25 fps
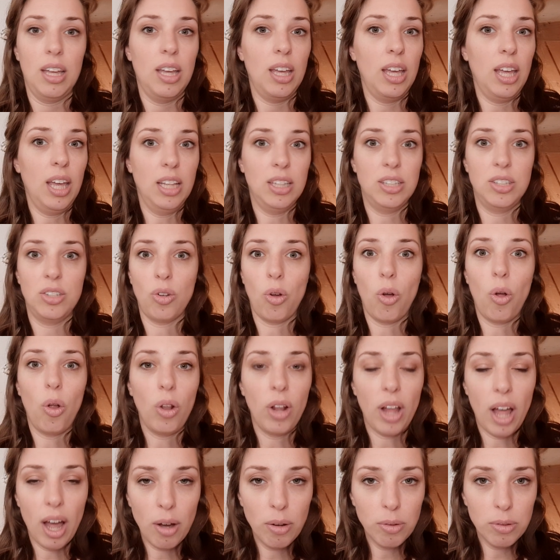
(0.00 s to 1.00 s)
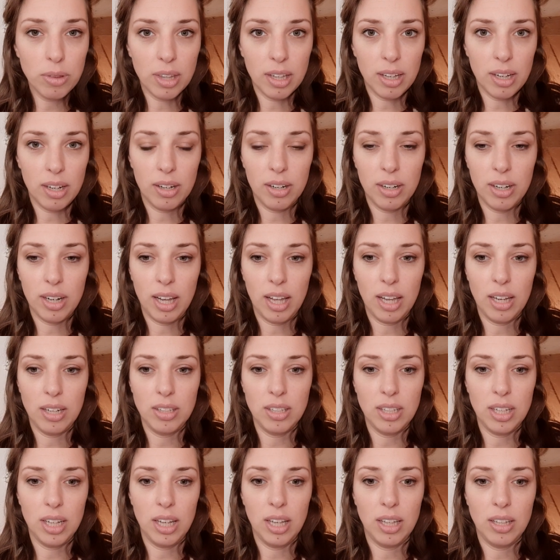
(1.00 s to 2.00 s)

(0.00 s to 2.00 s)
it's all out there, and